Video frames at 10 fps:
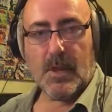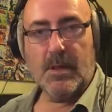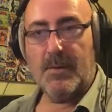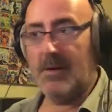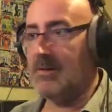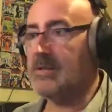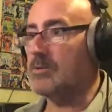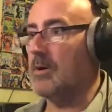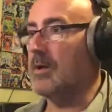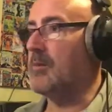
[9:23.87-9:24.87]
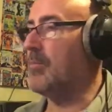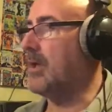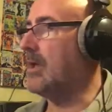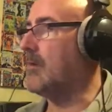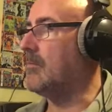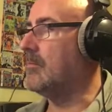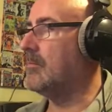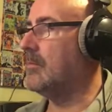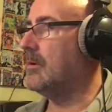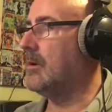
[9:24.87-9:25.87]
And they went, oh, that's all right, you can bring him.
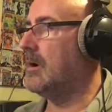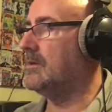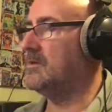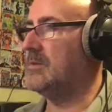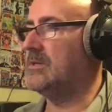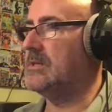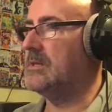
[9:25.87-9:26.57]
And I said, well,